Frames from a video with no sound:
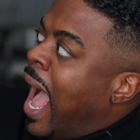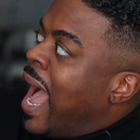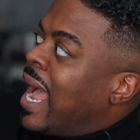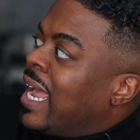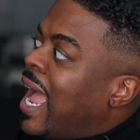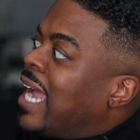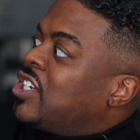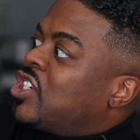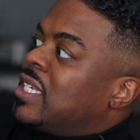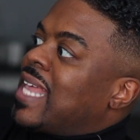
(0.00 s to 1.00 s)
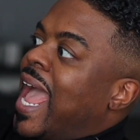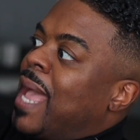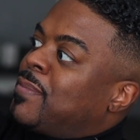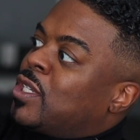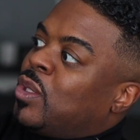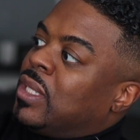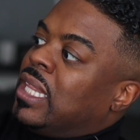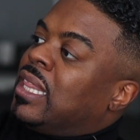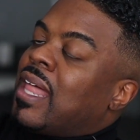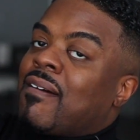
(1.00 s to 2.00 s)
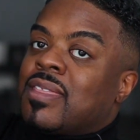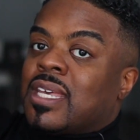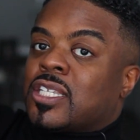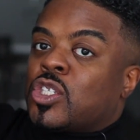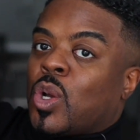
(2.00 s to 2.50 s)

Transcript: I, I just absolutely love this.